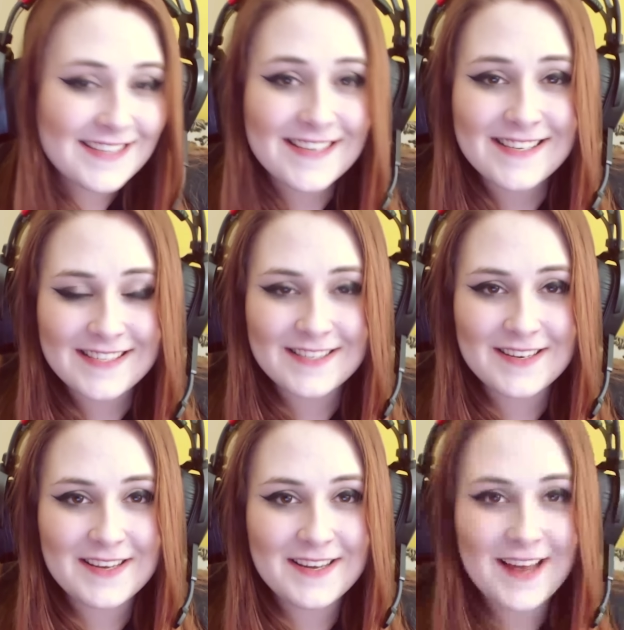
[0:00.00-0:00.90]
This is...
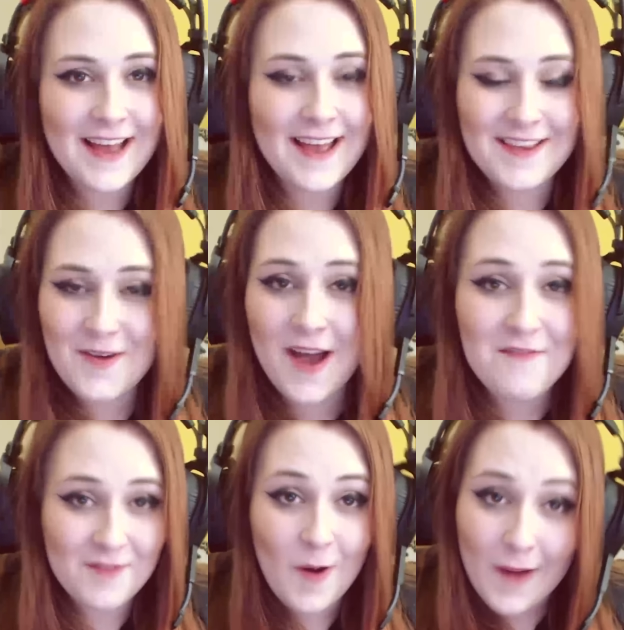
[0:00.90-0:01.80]
You
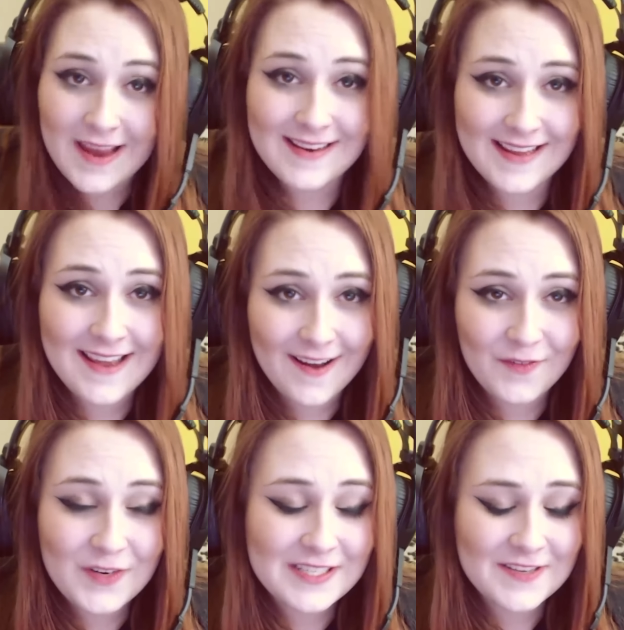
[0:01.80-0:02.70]
have no idea.
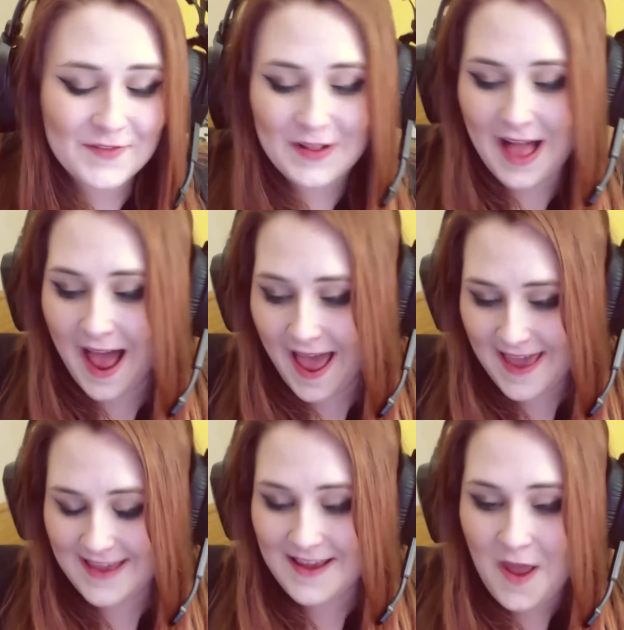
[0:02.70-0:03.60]
First of all,
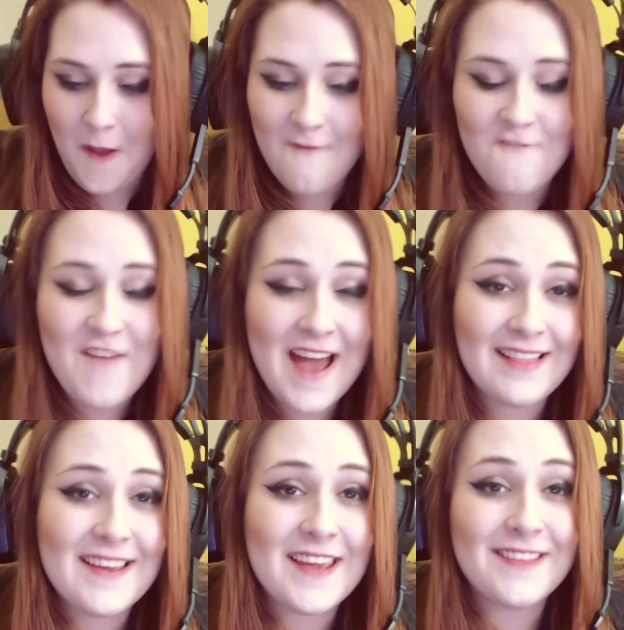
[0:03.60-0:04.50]
I
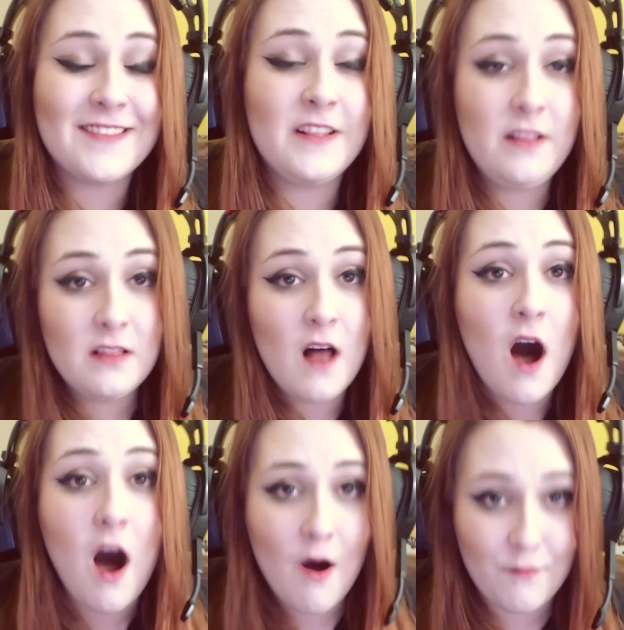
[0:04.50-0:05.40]
fell in
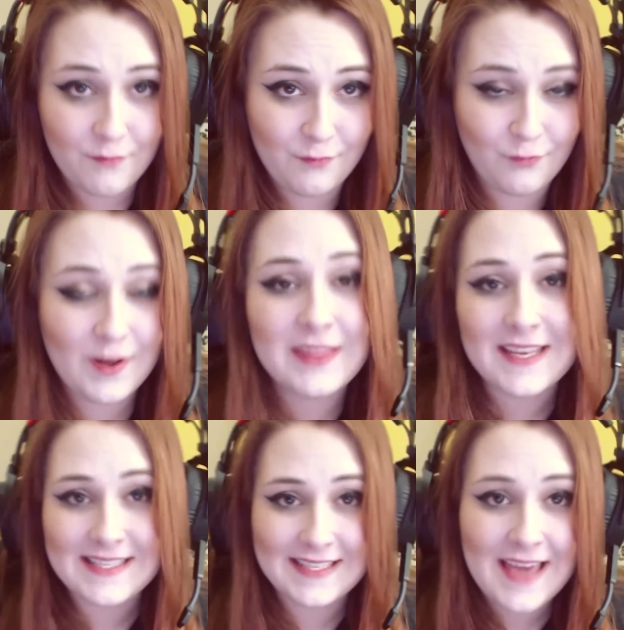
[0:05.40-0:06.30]
love with
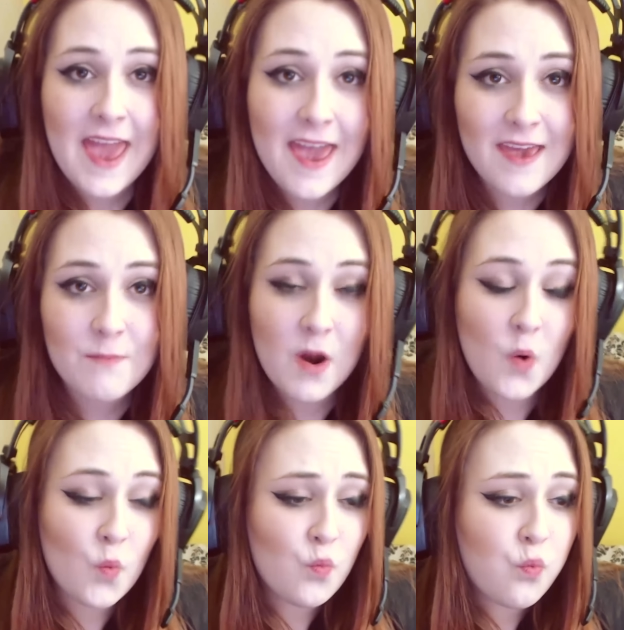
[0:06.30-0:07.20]
this game
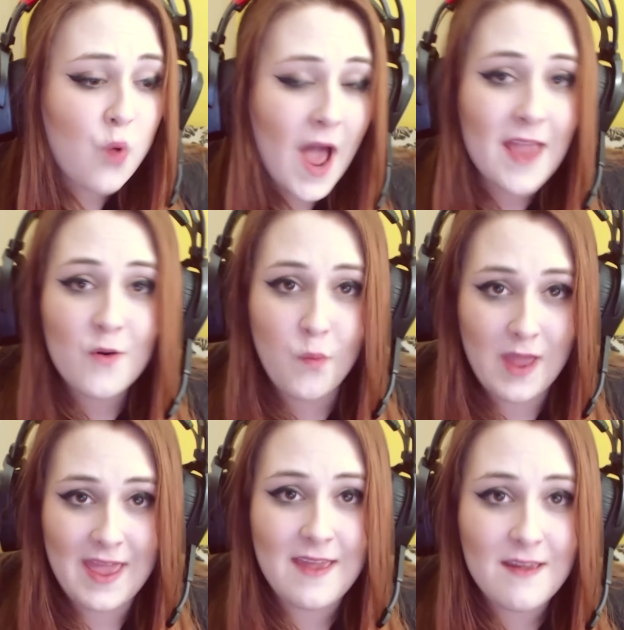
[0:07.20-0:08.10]
right
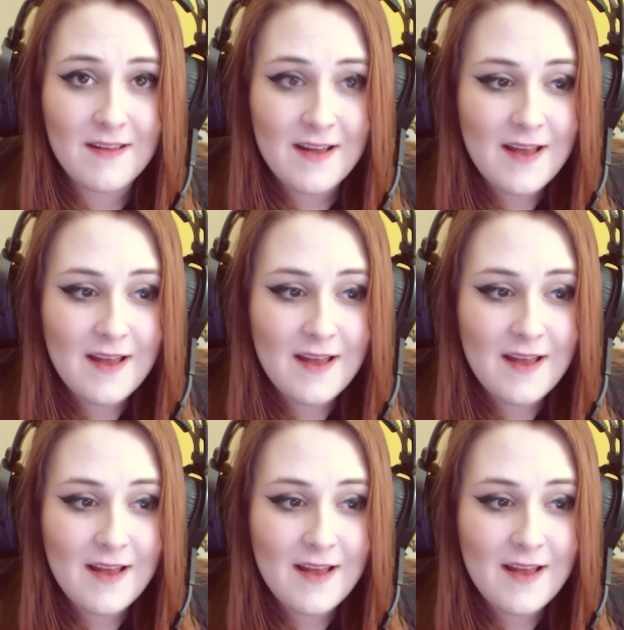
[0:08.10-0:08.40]
away.